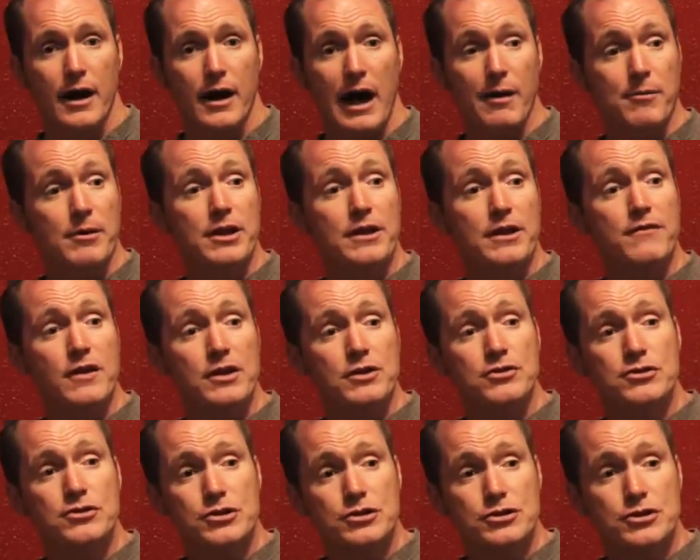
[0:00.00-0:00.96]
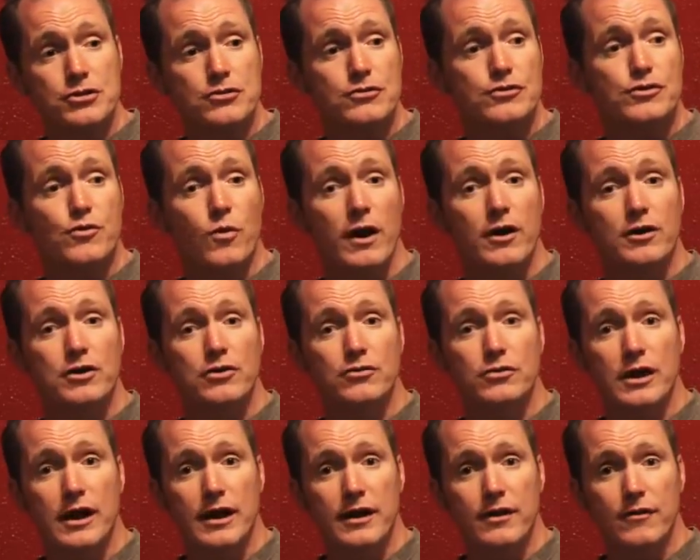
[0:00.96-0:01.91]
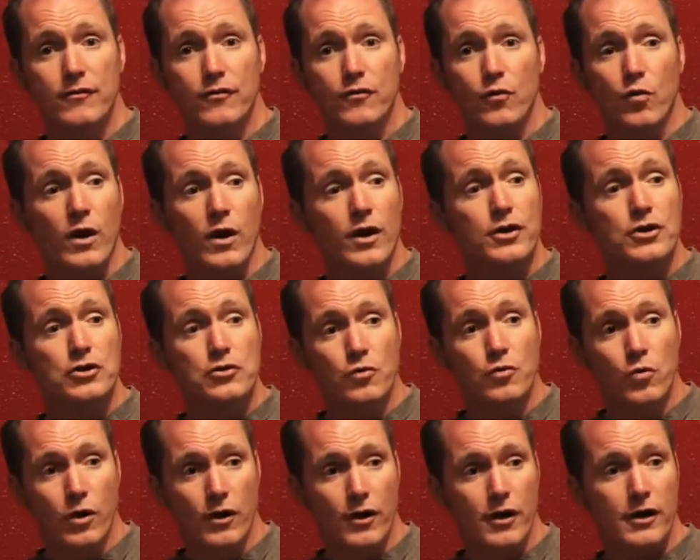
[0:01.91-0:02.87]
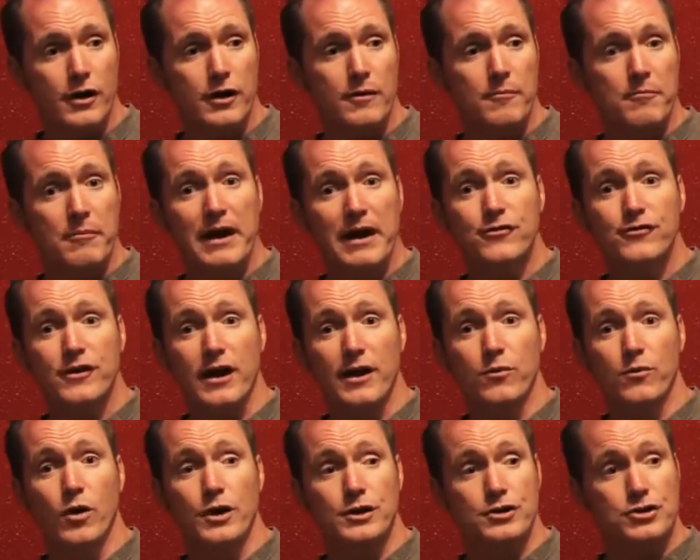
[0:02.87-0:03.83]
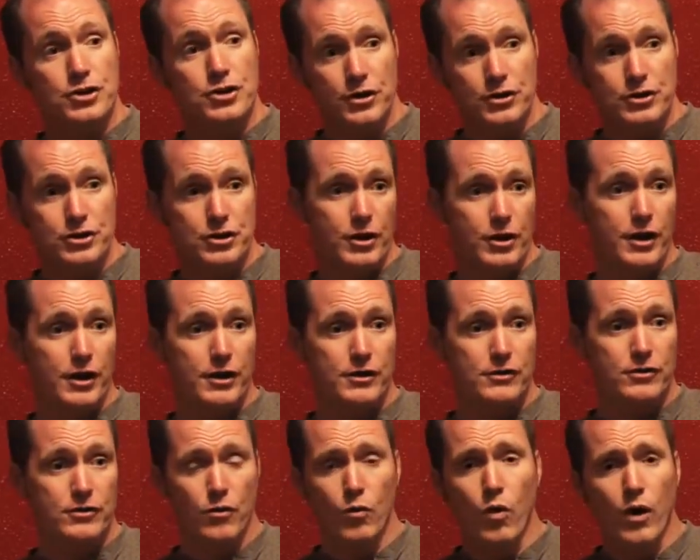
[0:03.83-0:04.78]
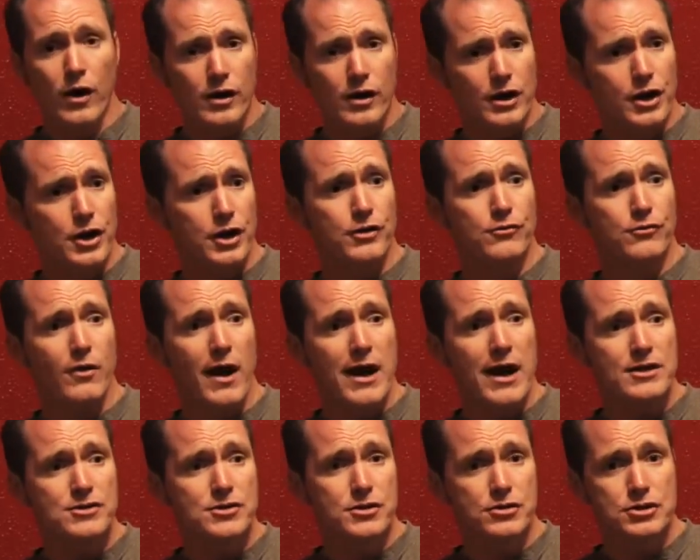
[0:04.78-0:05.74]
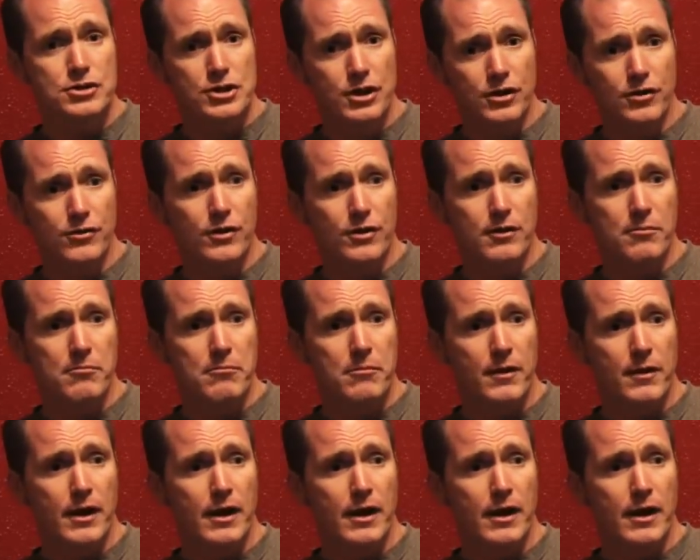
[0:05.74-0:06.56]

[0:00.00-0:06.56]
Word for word: I believe that you should choose where you live, where you work, based on what church you're going to do, where you're going to raise your children,